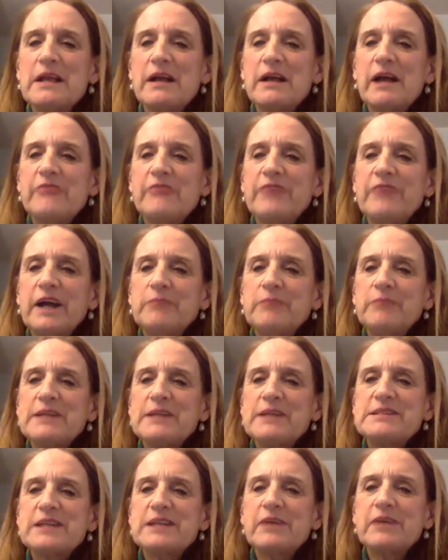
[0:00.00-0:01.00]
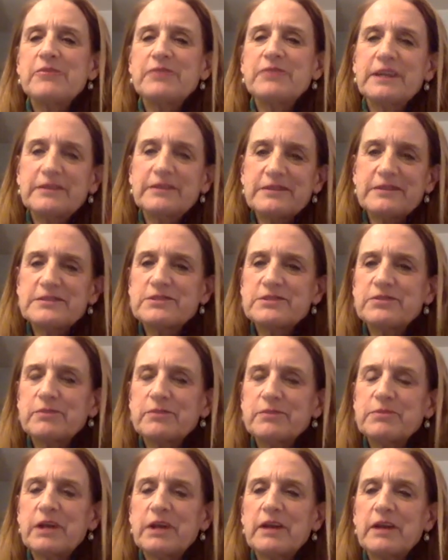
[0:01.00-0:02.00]
I find myself, this is
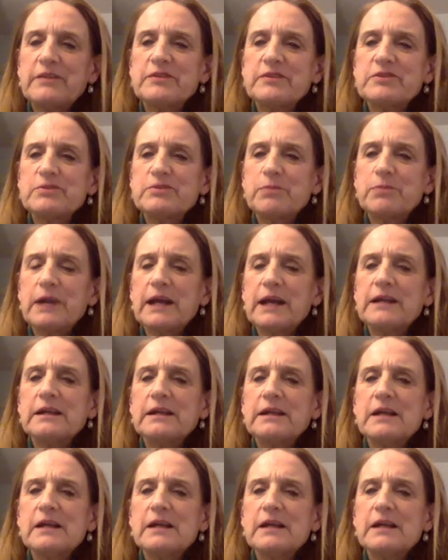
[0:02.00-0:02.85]
from Jonathan Sprague,